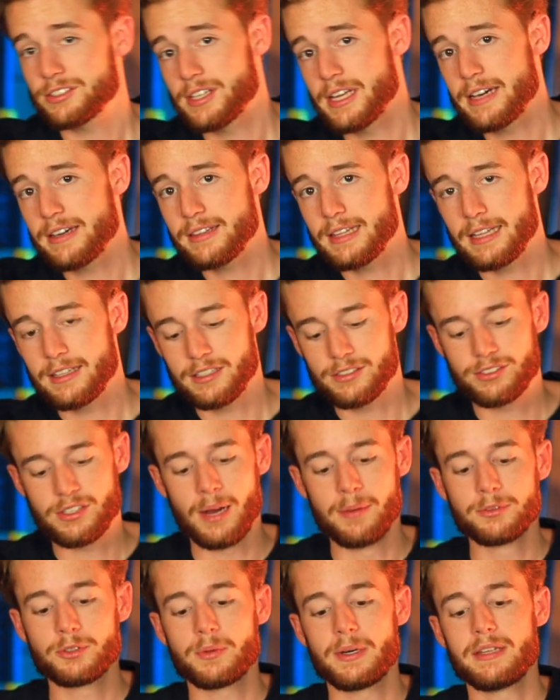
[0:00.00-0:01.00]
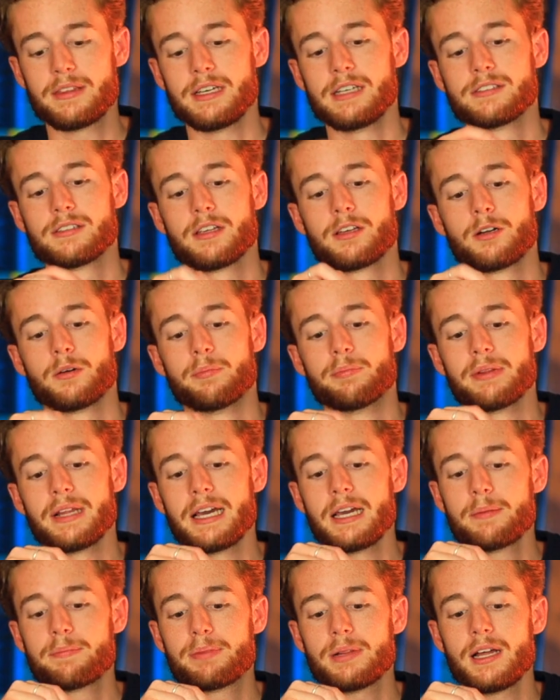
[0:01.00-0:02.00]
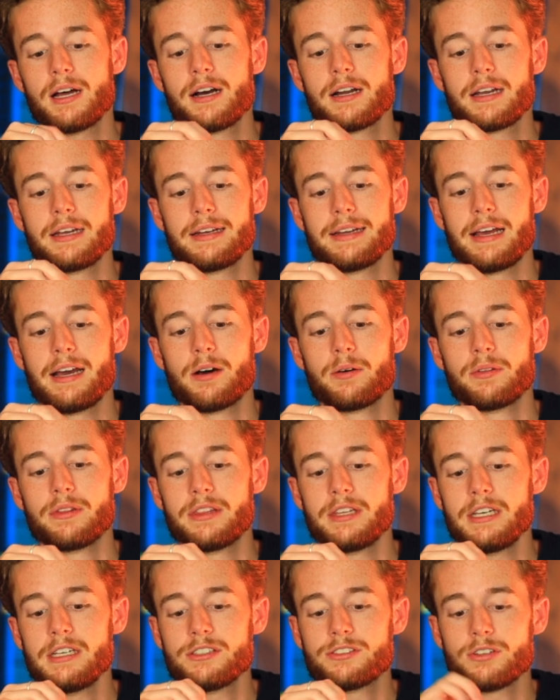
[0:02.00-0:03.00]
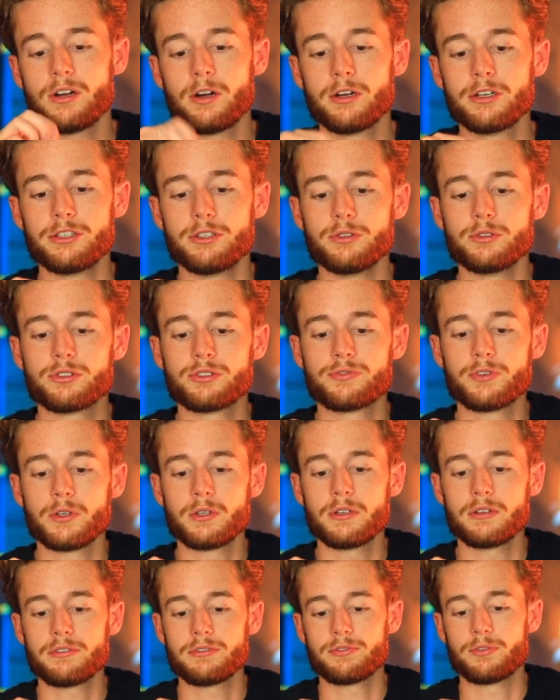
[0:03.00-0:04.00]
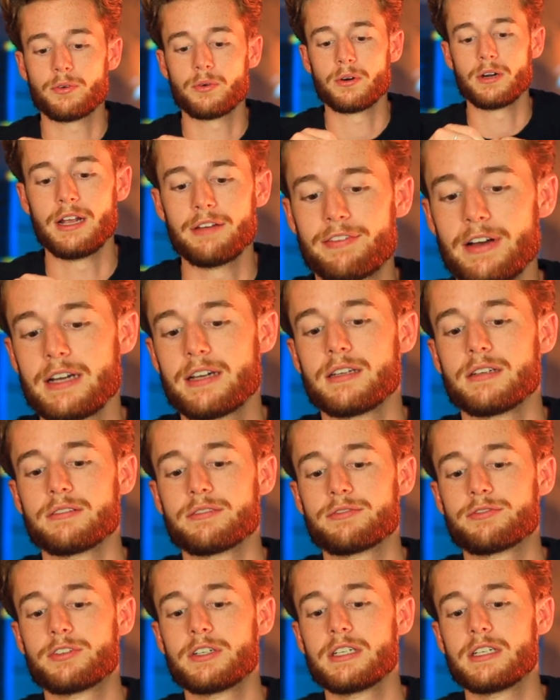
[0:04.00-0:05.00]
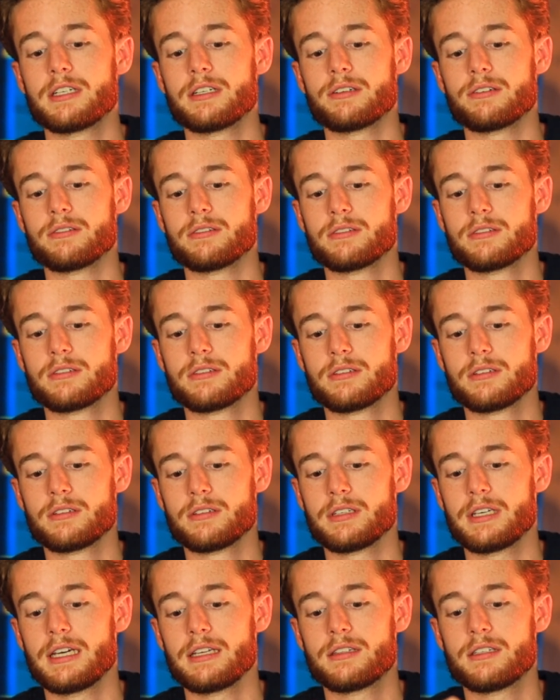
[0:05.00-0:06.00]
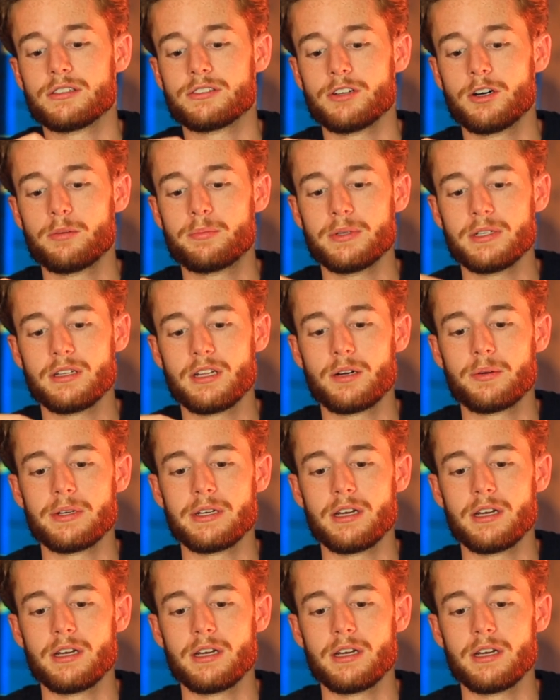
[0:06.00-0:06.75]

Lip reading: thing that this comes with is a little blade plug. Now, these are useful for, if I can freaking get this open, there we